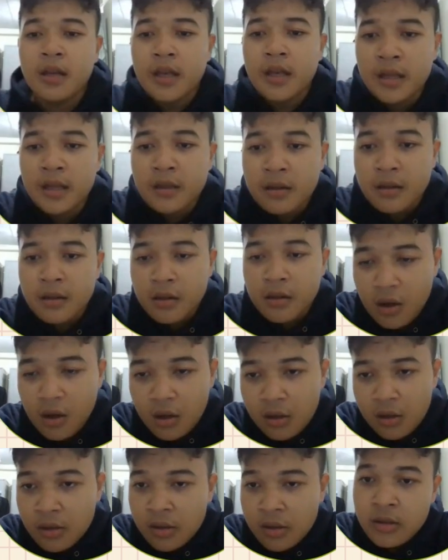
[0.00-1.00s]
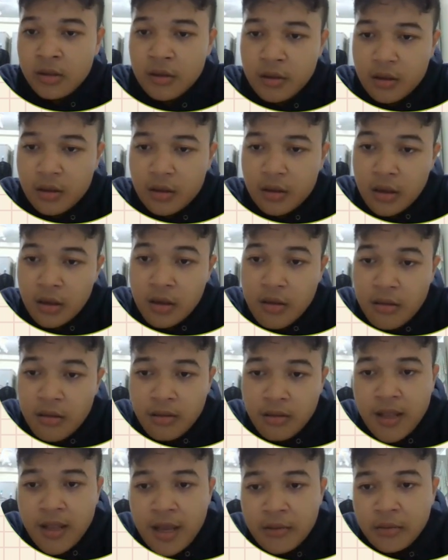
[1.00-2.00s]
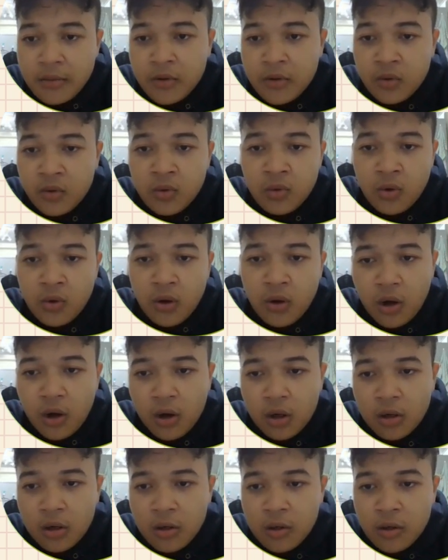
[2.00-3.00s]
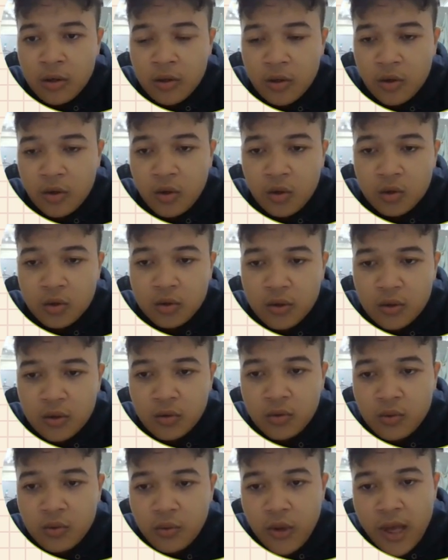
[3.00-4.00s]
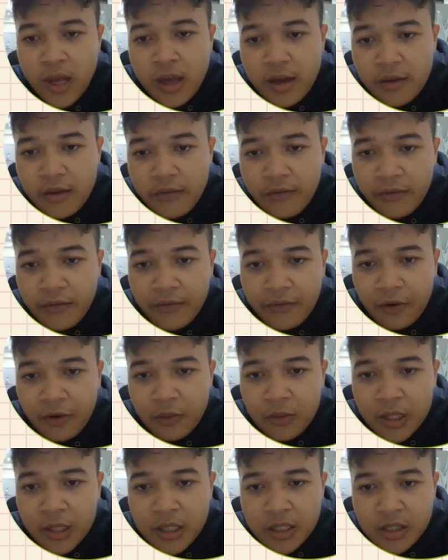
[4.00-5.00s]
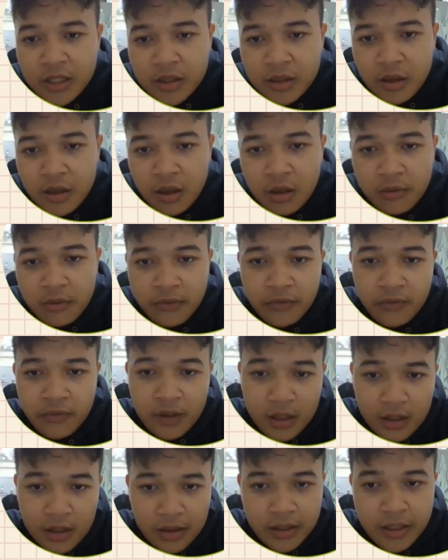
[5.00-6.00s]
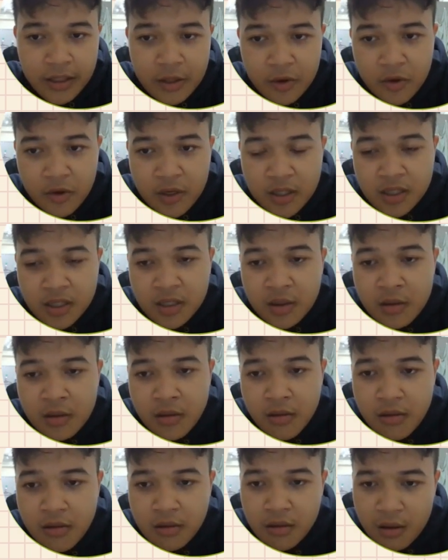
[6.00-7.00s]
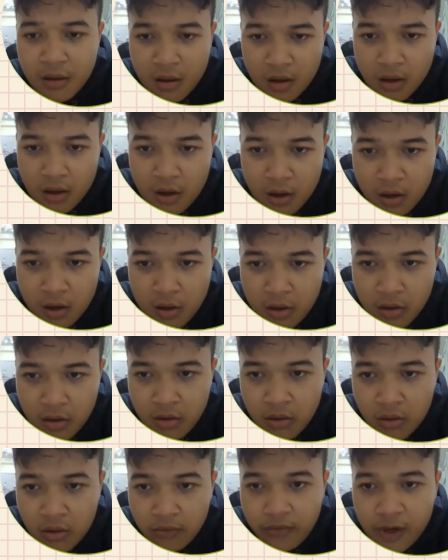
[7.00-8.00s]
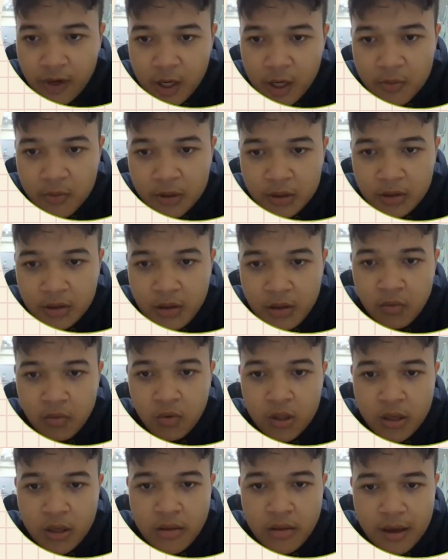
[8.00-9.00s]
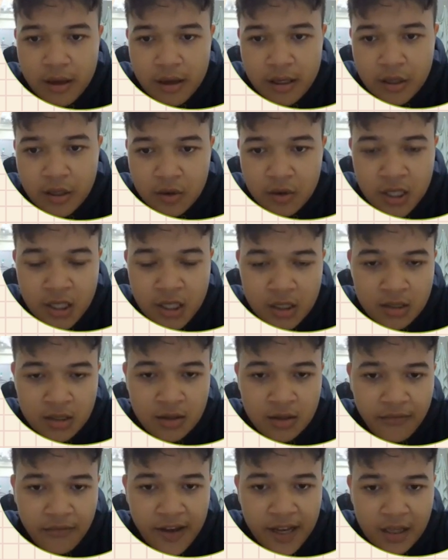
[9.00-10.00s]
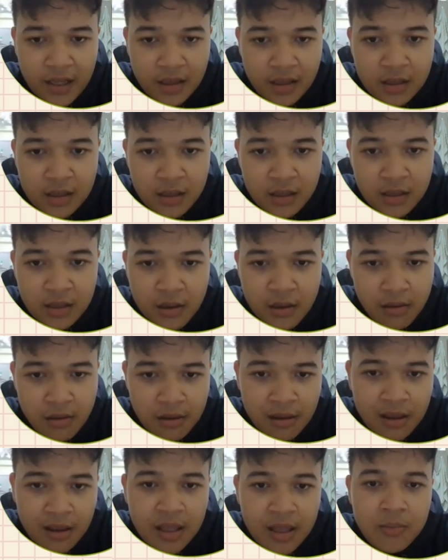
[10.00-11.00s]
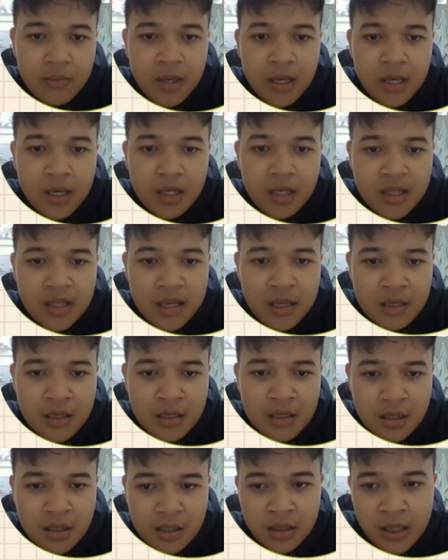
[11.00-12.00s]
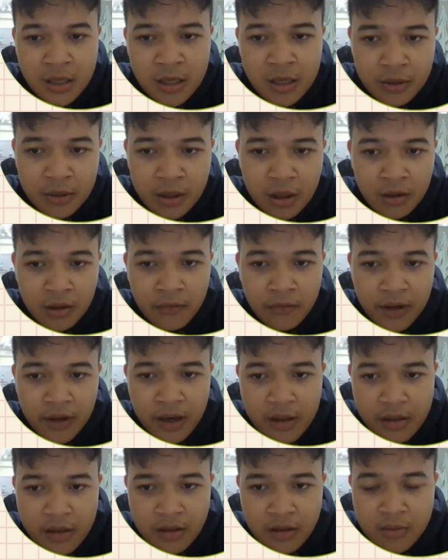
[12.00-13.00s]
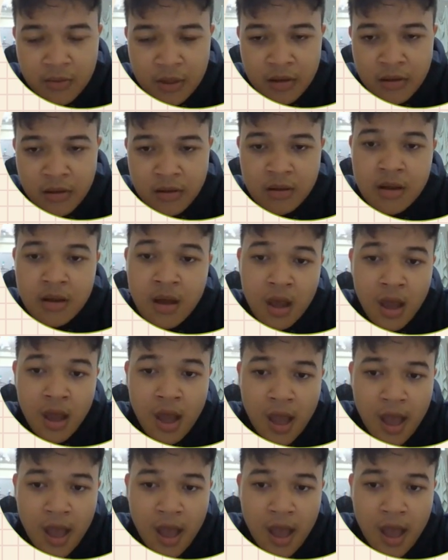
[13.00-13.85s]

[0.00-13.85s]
Then on step 2 or goal 2, we have formulation of linear equations. So variables were assigned to each factor, C being the change in number of customers,